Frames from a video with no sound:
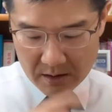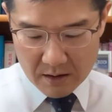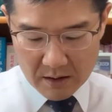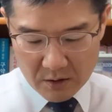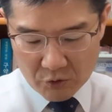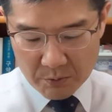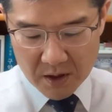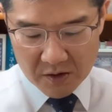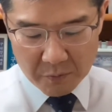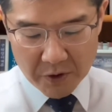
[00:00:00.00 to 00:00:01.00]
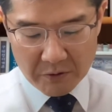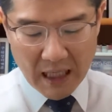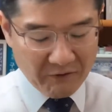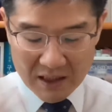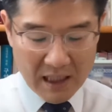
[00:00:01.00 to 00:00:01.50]
human experience,
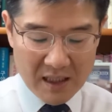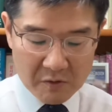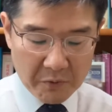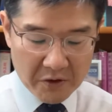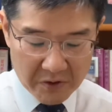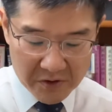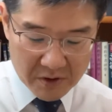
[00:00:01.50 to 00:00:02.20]
everyday experience.